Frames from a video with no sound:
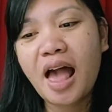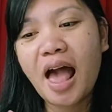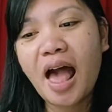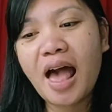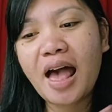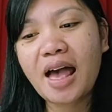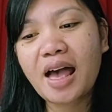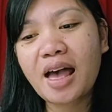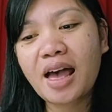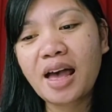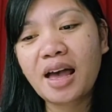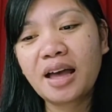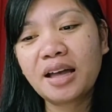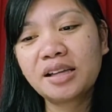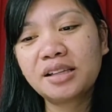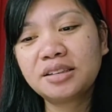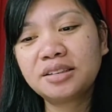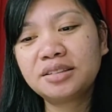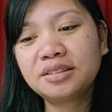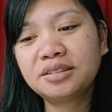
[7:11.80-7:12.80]

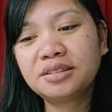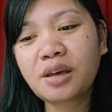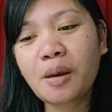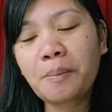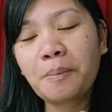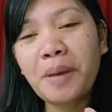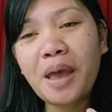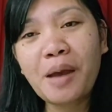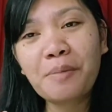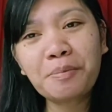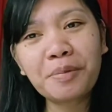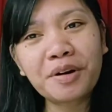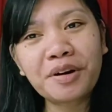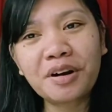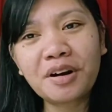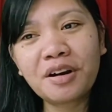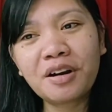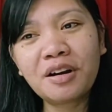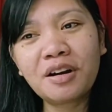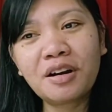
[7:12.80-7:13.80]
and
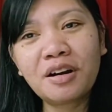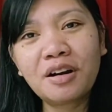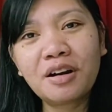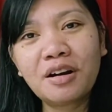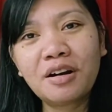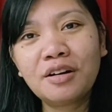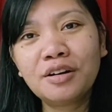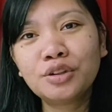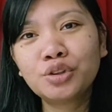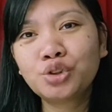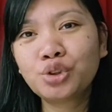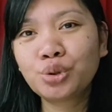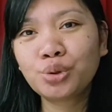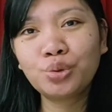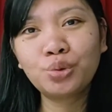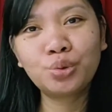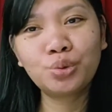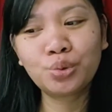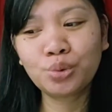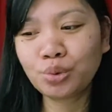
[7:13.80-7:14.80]
pepper
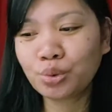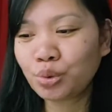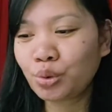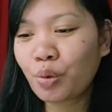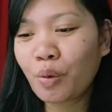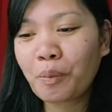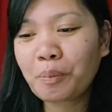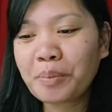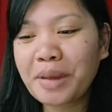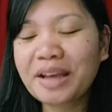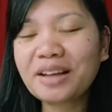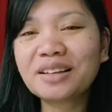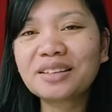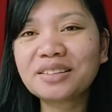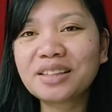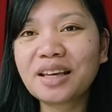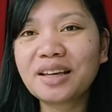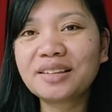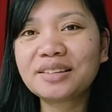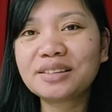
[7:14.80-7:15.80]
to make it
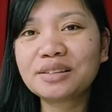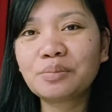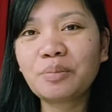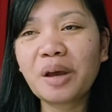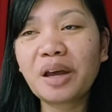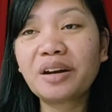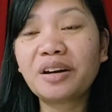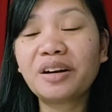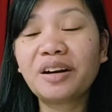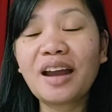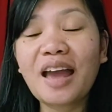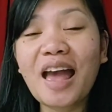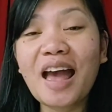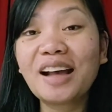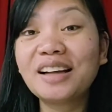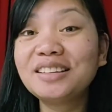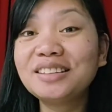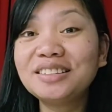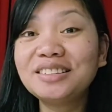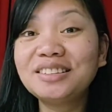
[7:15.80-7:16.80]
taste better.
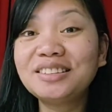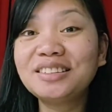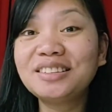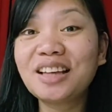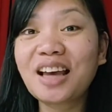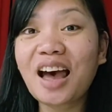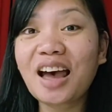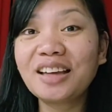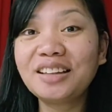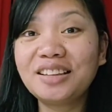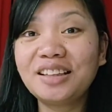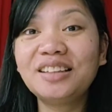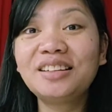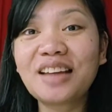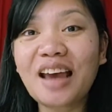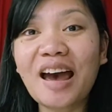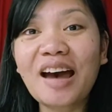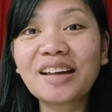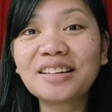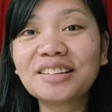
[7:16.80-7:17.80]
And I did
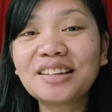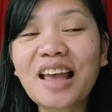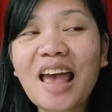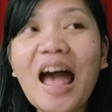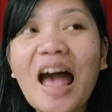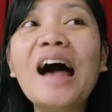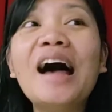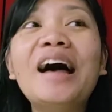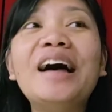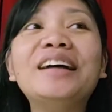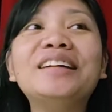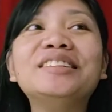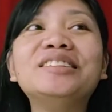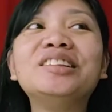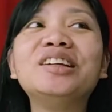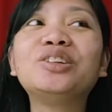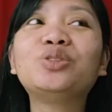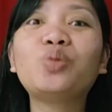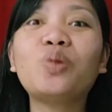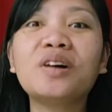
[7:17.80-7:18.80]
that,
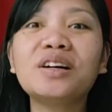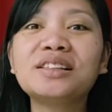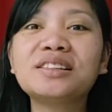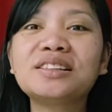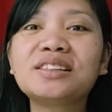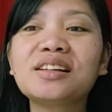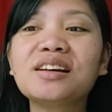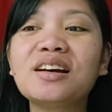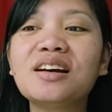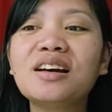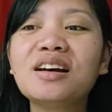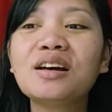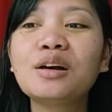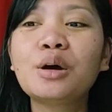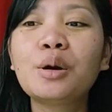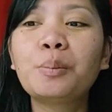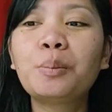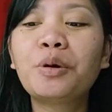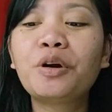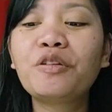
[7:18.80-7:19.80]
and it was
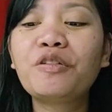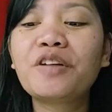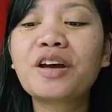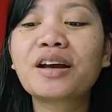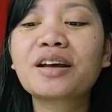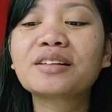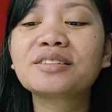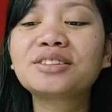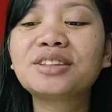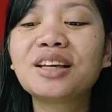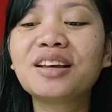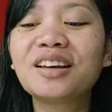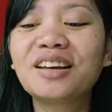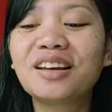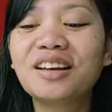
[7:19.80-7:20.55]
perfect.